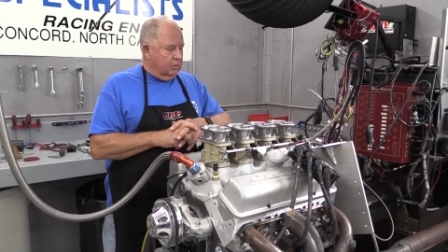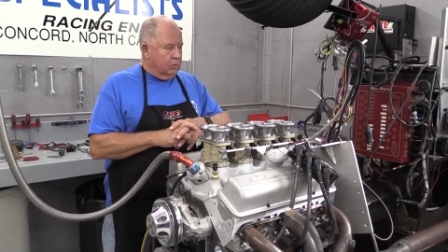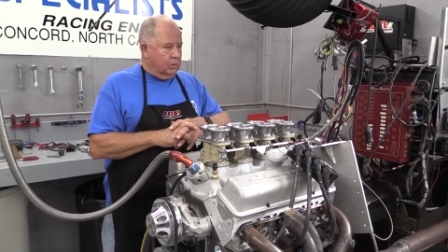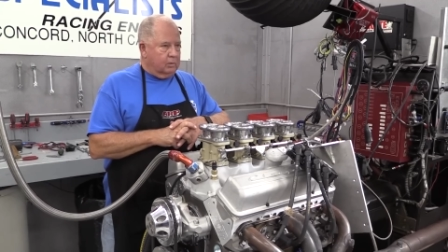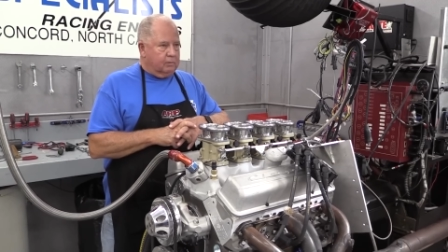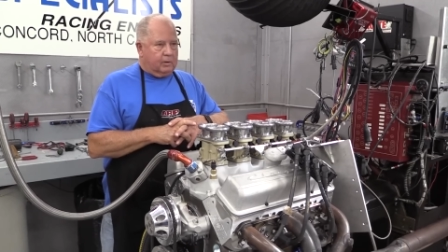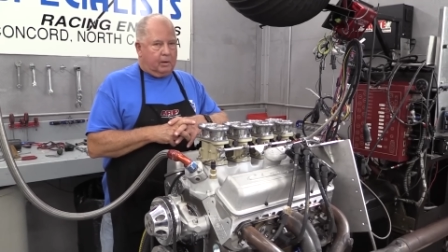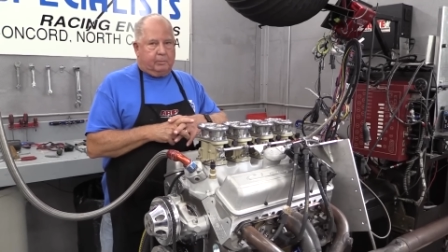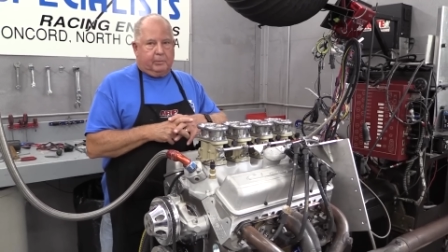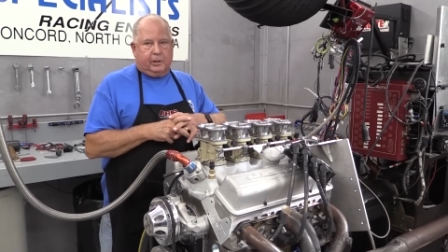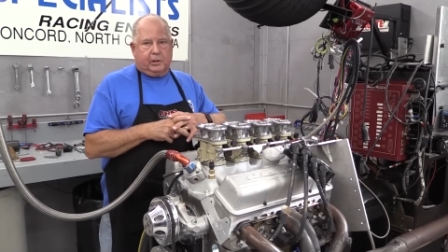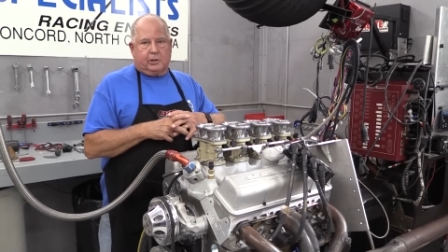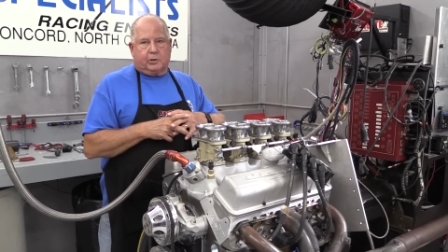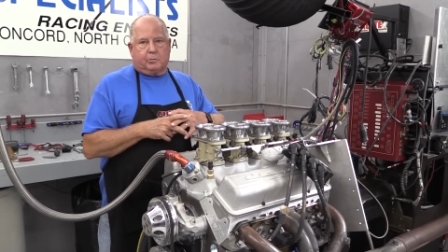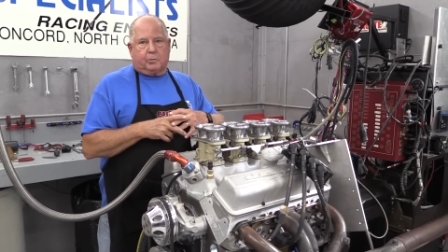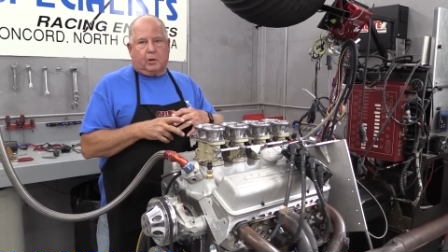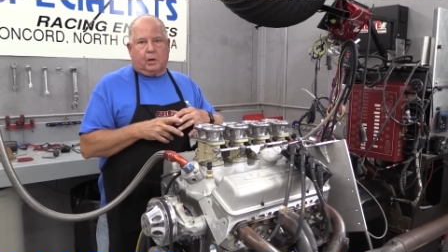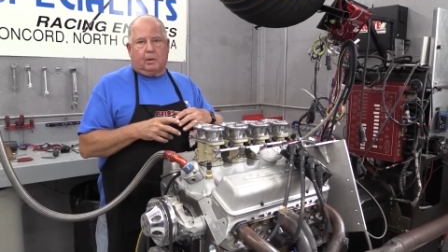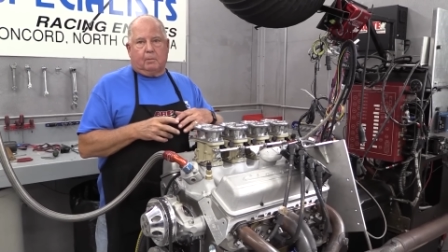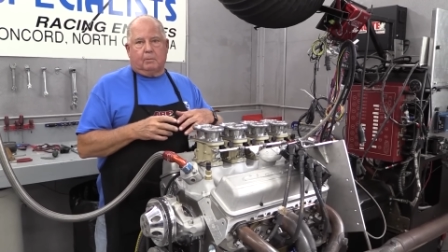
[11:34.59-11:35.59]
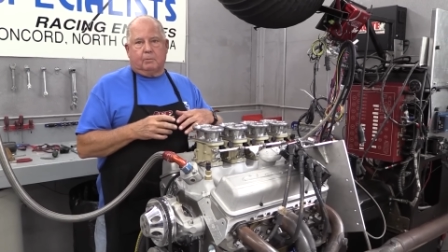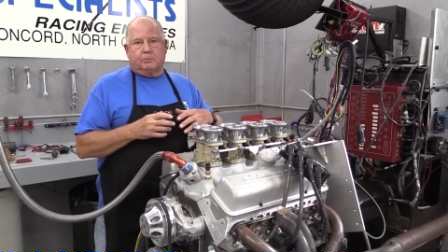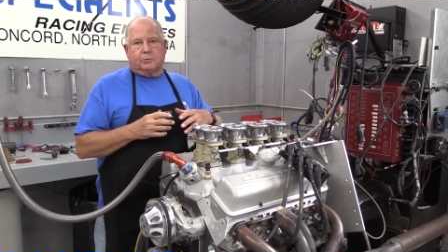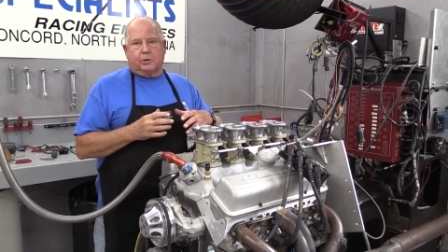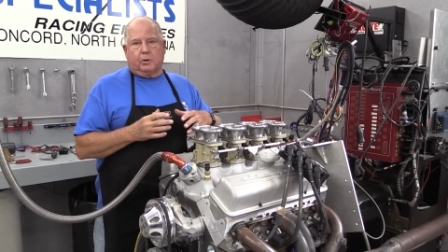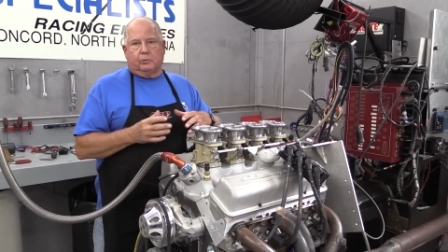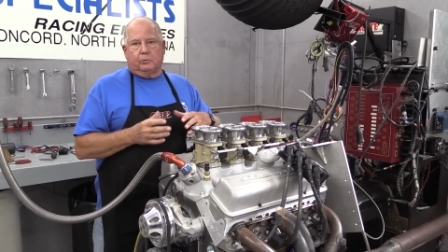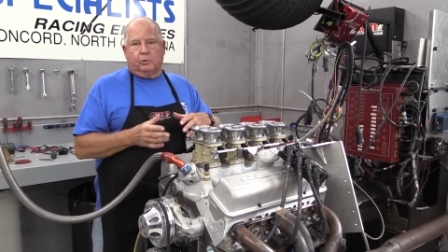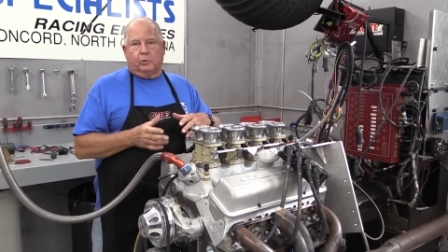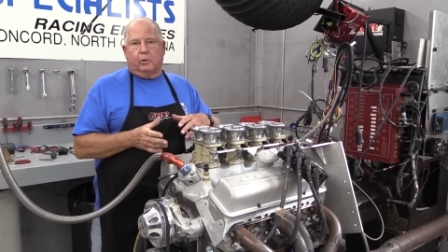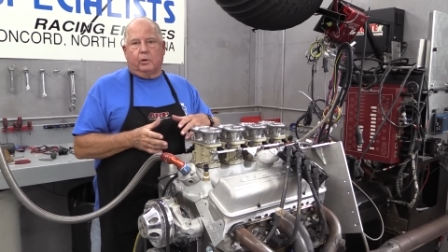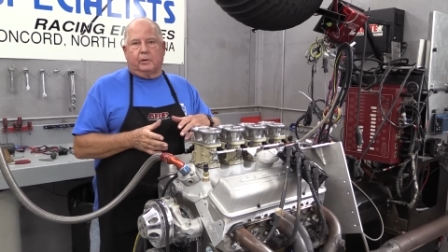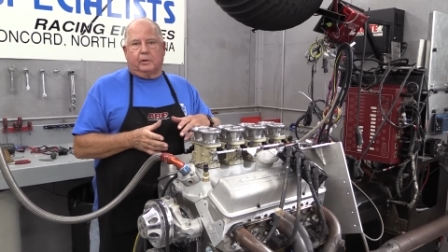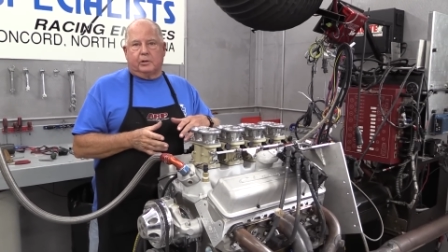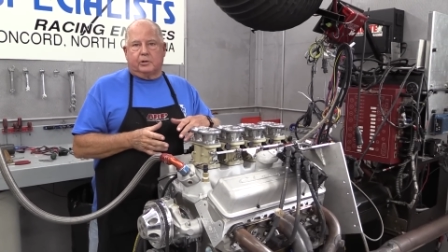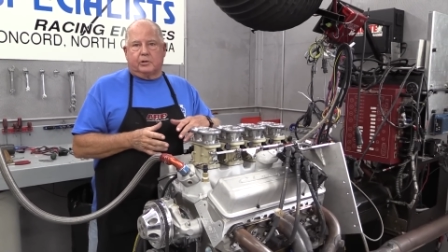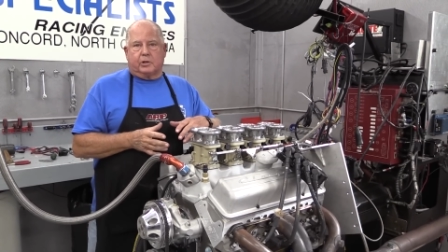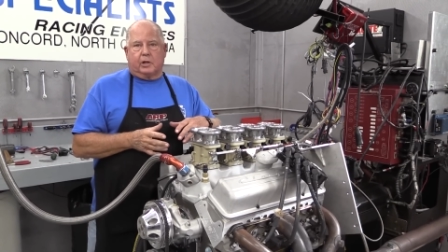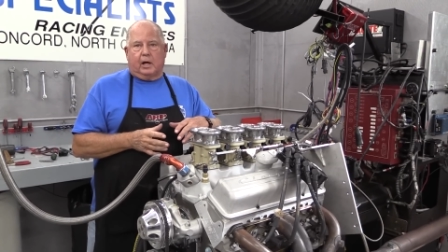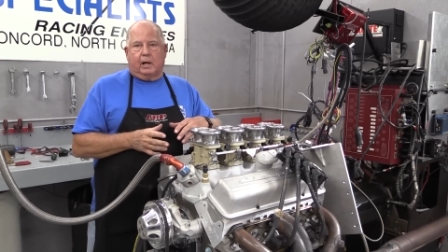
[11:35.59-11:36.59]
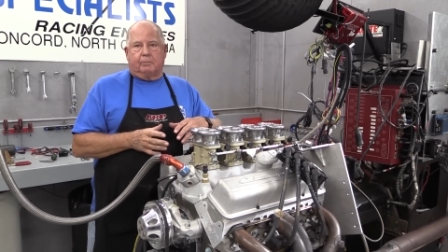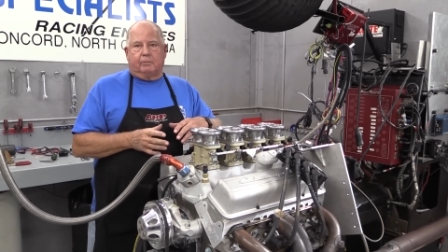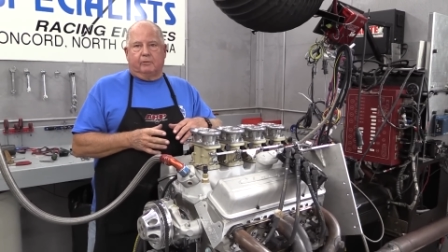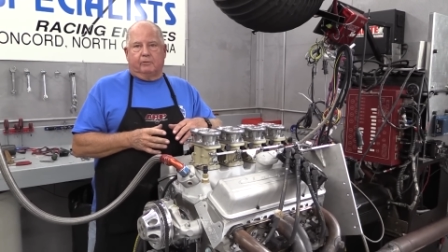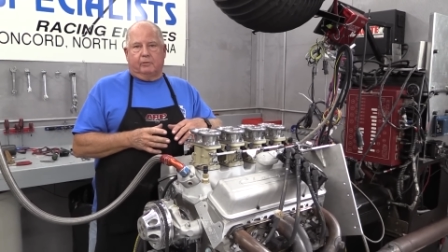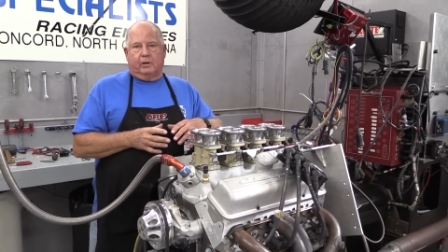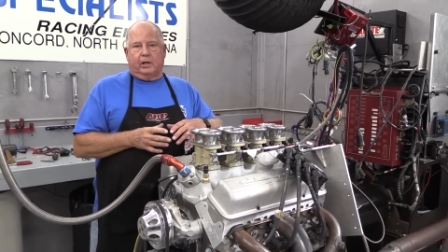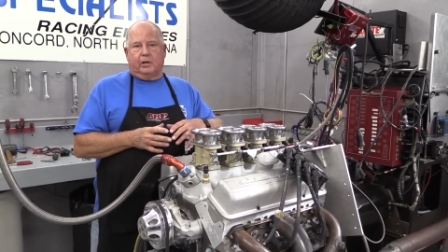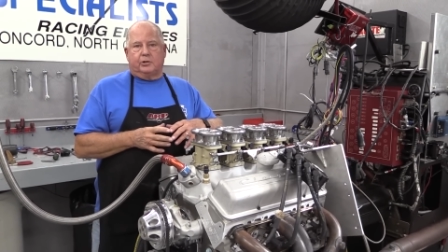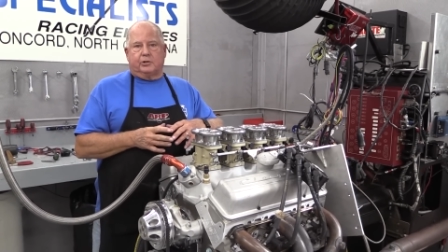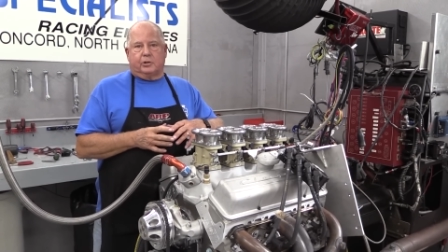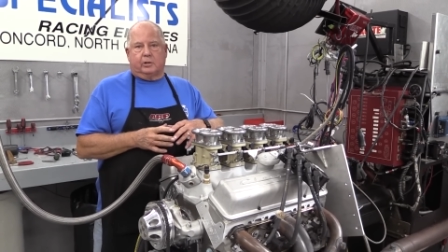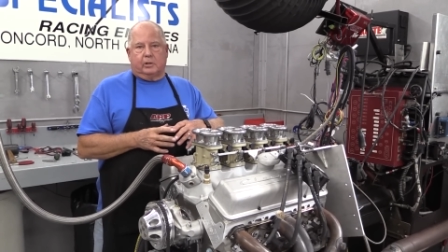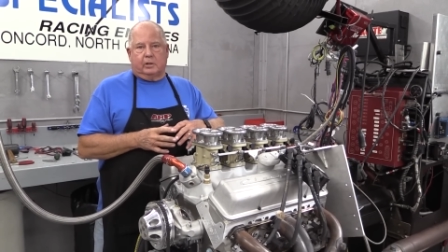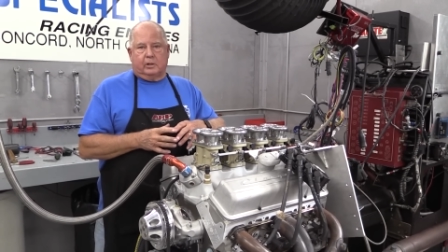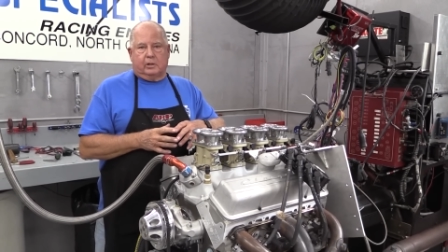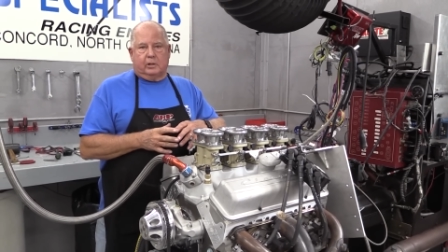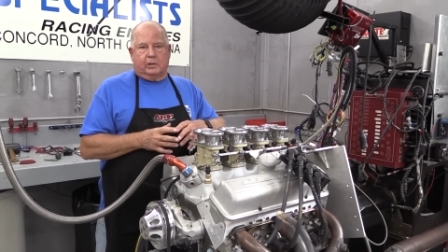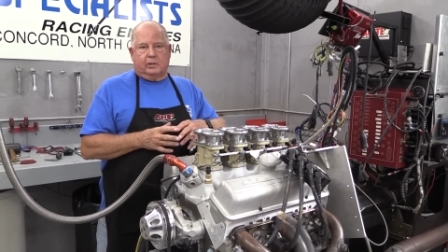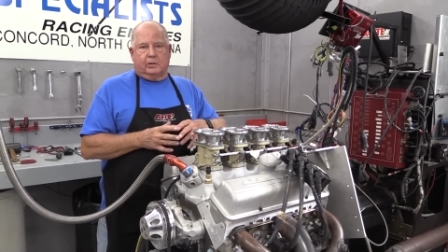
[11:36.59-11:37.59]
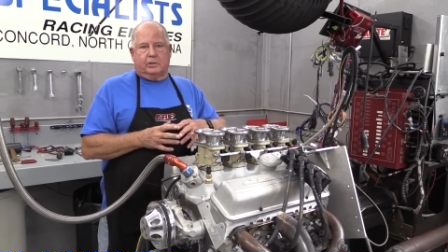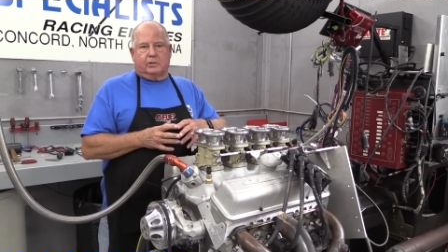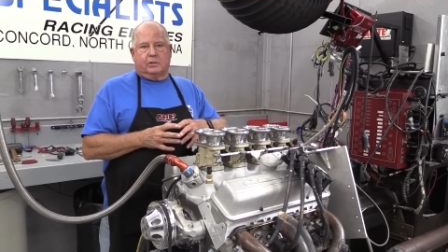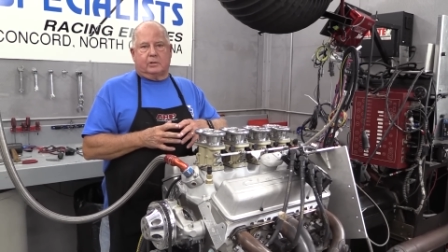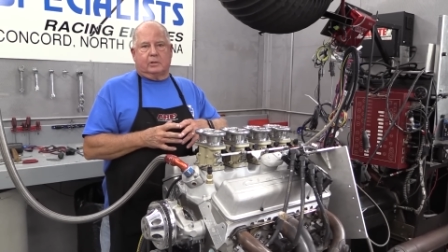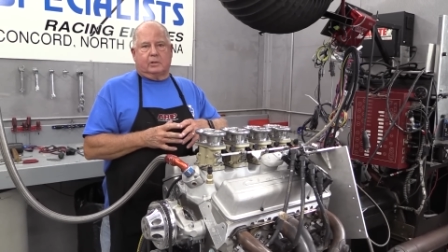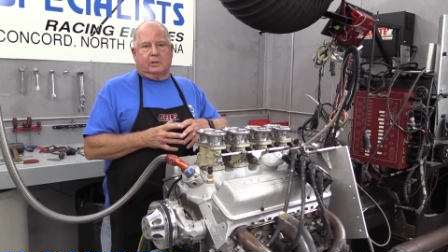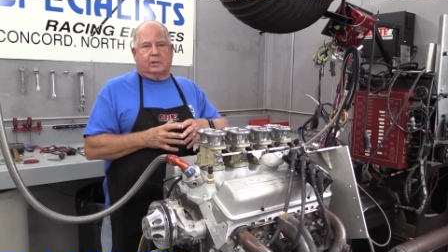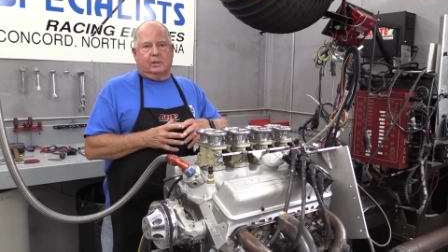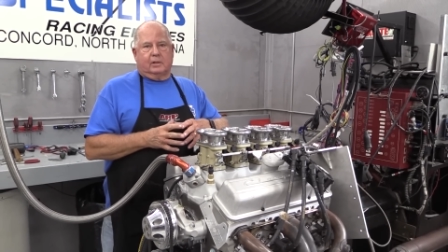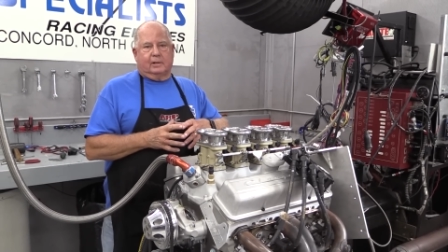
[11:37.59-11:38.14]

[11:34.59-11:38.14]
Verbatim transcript: One of our biggest problems on doing this type of engine is